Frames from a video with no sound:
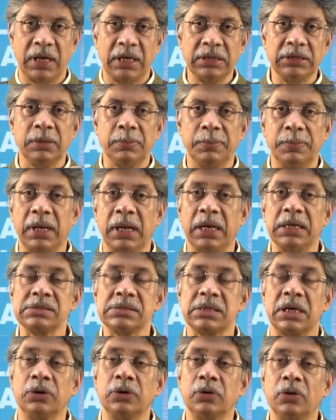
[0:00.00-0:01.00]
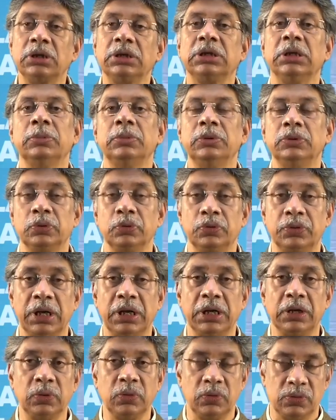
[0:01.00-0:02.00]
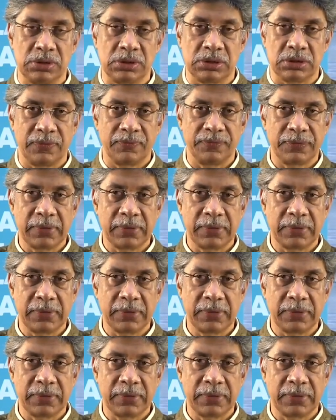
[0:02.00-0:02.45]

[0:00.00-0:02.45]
and the plants are not able to take roots.